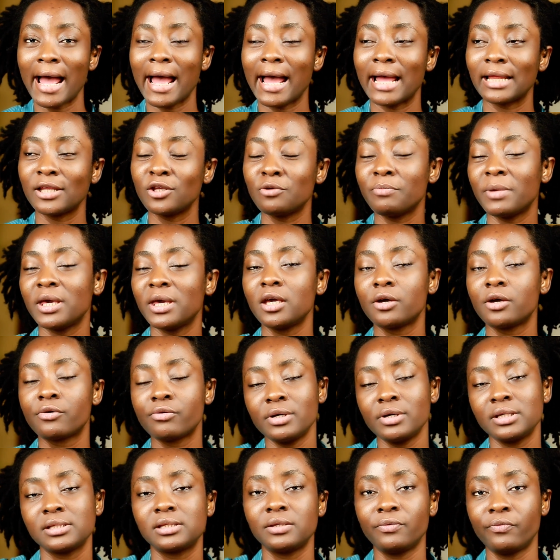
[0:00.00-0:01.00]
and you may
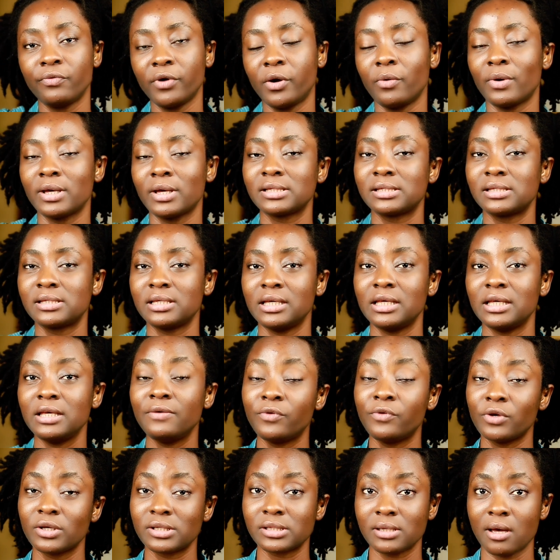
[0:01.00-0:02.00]
increase the frequency
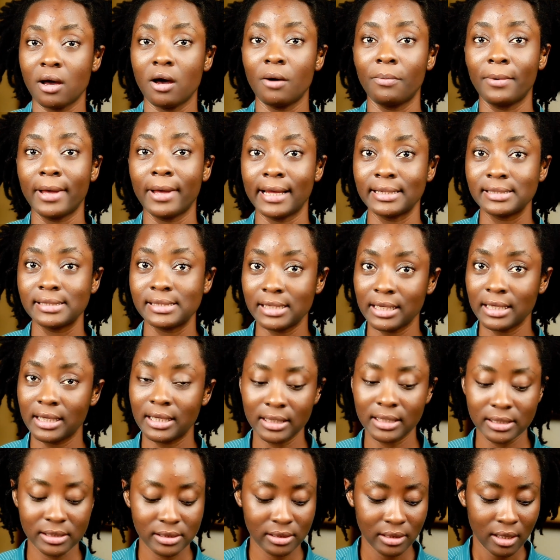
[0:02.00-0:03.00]
if your scalp can
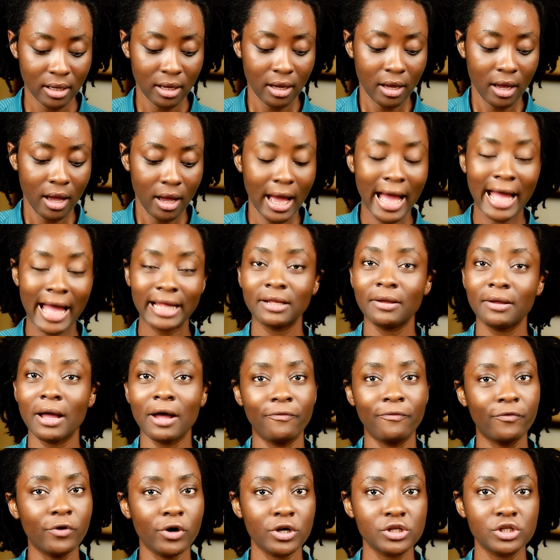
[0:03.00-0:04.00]
take it. And
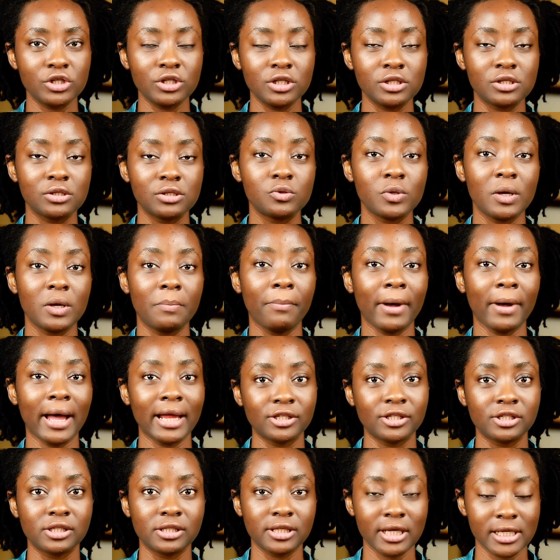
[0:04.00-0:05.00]
of course you need to do a
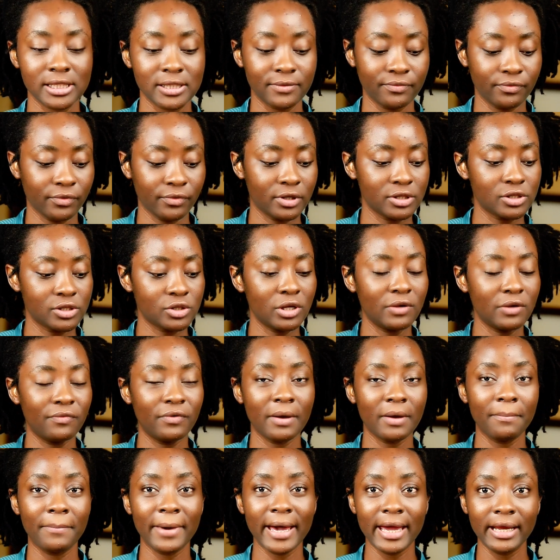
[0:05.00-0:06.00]
patch test first. So if
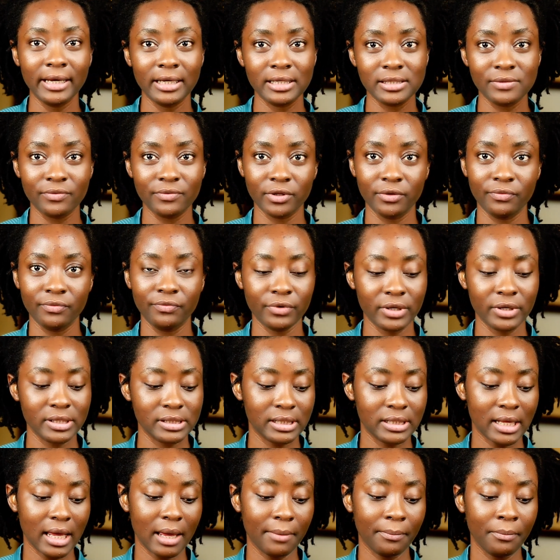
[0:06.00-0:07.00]
you're buying this for the
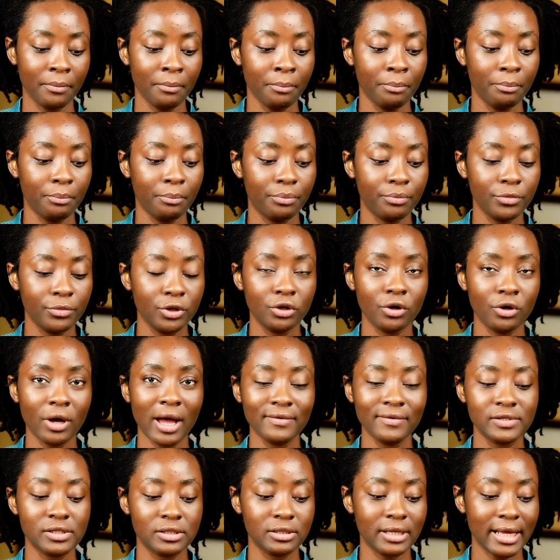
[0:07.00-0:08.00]
first time, you
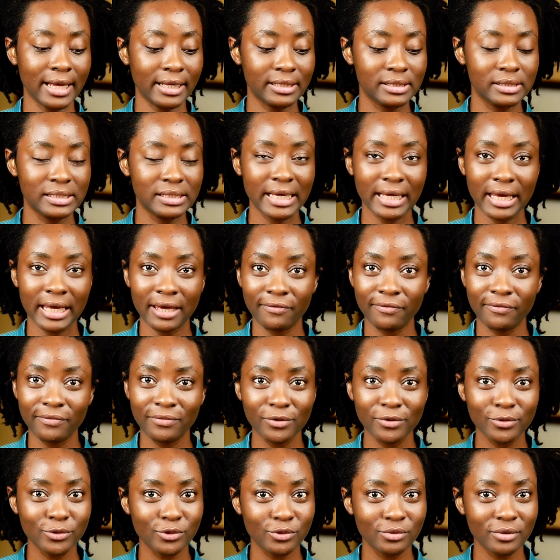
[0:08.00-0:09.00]
have to like take a
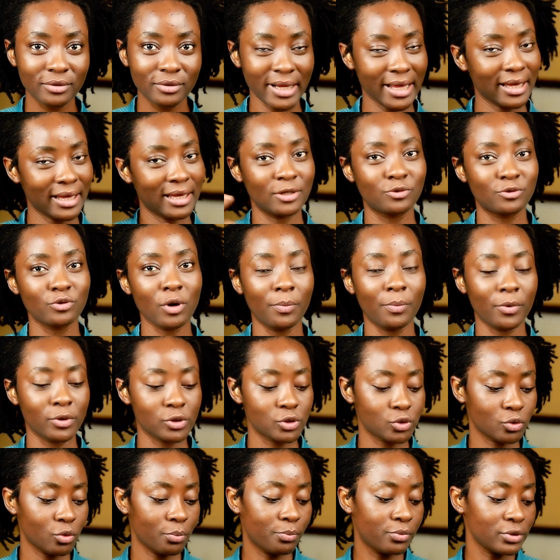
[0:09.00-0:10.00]
few, like a drop or
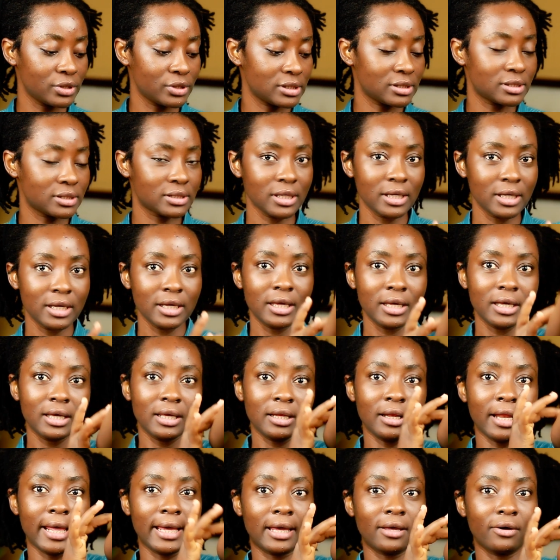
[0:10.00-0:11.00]
so, put it
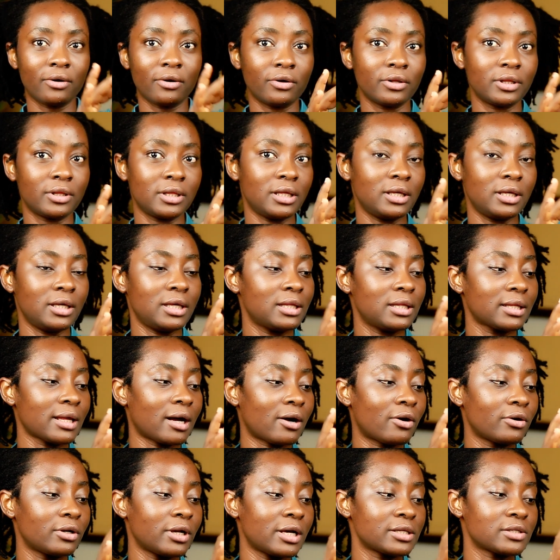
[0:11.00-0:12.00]
like on the
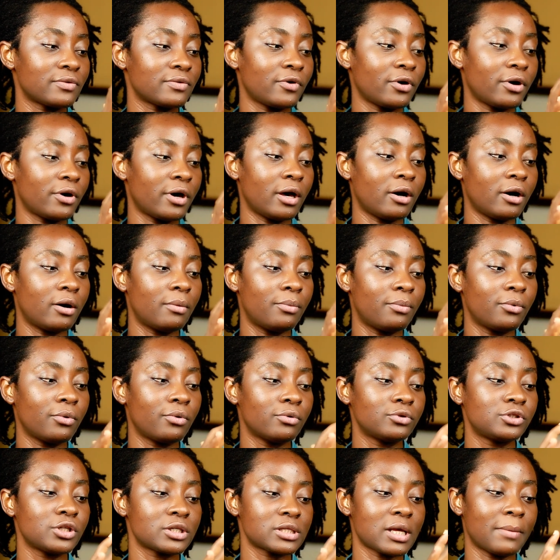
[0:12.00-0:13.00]
inner corners of your
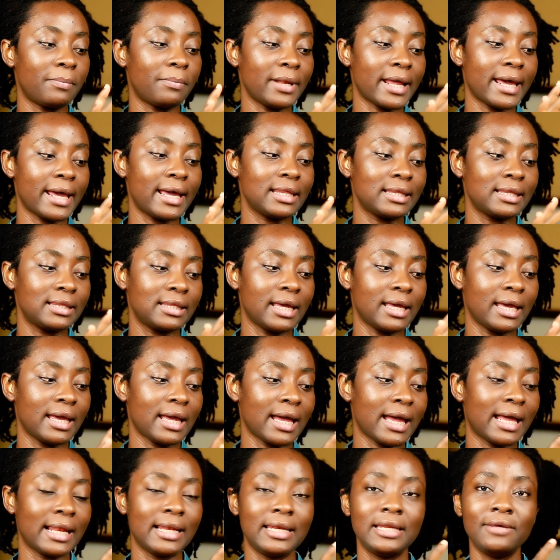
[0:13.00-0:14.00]
elbow, just apply it
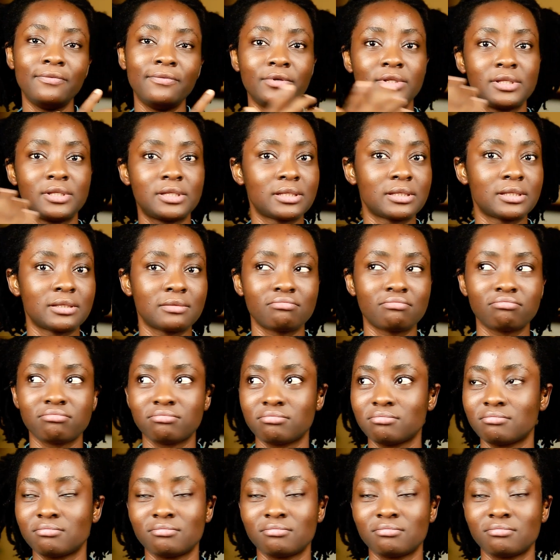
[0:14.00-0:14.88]
there and leave it